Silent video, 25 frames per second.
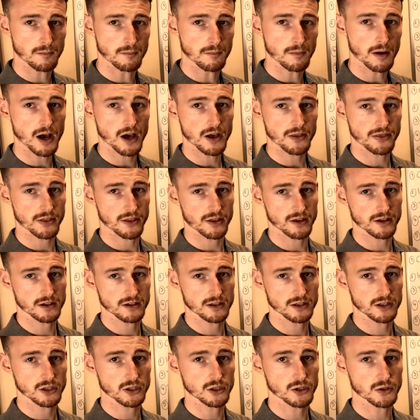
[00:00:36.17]
other
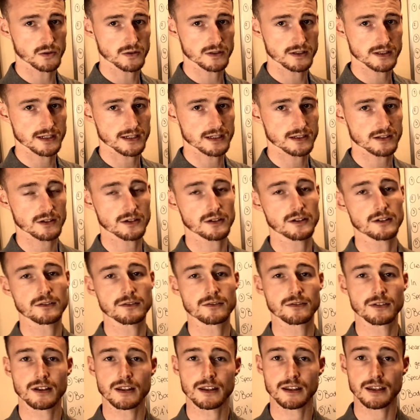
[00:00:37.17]
uses of
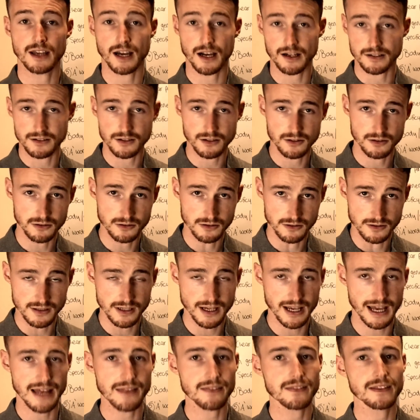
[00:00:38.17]
the articles
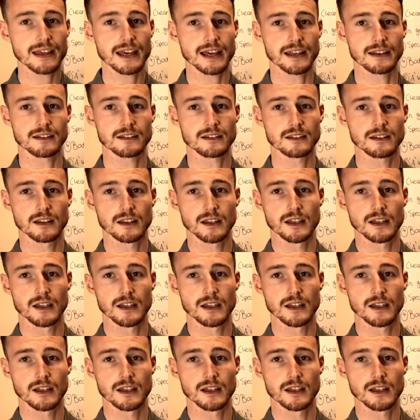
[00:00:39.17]
at the end.